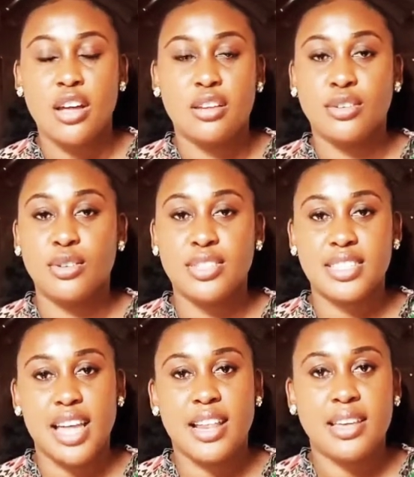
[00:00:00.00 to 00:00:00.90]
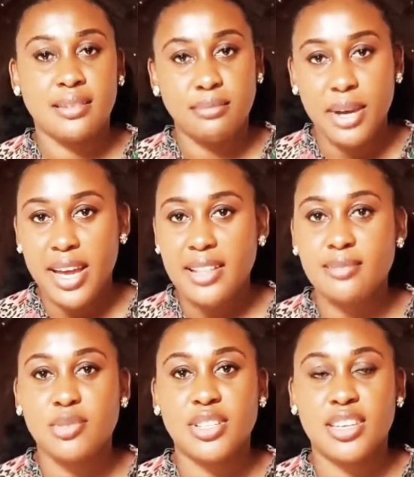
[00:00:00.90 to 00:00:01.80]
no style in mind,
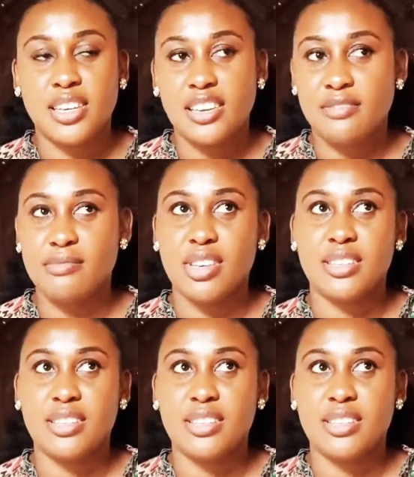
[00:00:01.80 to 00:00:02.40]
but they give me